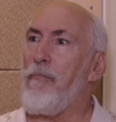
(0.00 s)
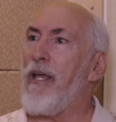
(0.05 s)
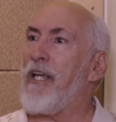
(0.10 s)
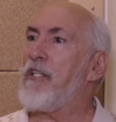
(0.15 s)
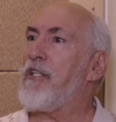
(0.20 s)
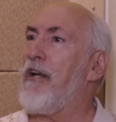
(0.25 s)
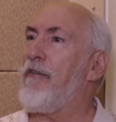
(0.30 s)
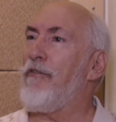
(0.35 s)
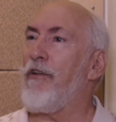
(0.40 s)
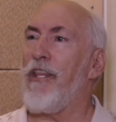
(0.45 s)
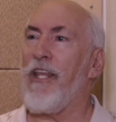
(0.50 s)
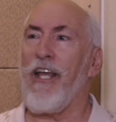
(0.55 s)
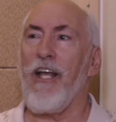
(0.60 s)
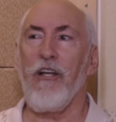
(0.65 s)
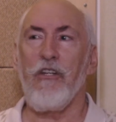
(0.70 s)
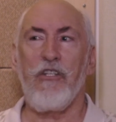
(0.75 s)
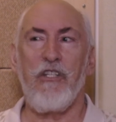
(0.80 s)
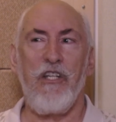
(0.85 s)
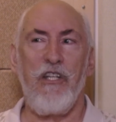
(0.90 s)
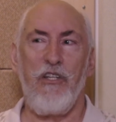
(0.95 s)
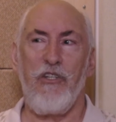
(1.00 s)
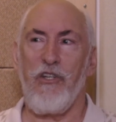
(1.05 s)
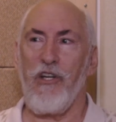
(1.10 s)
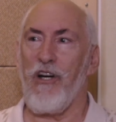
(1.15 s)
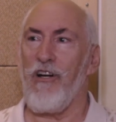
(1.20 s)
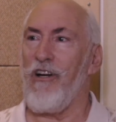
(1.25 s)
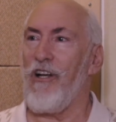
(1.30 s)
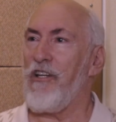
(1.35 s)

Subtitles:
makes everything else easier,